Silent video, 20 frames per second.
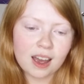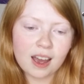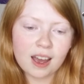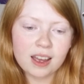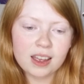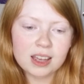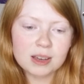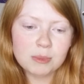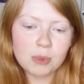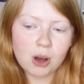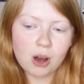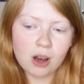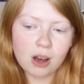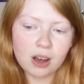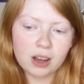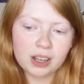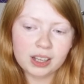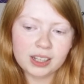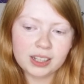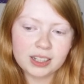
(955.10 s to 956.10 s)
I am
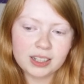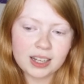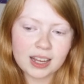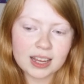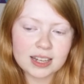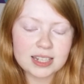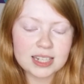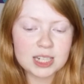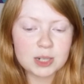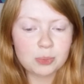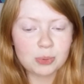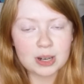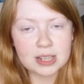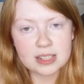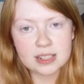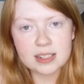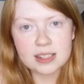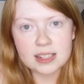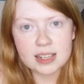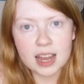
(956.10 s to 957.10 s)
on
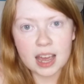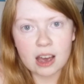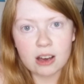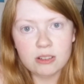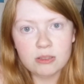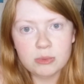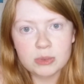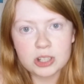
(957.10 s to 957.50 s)
antidepressants now,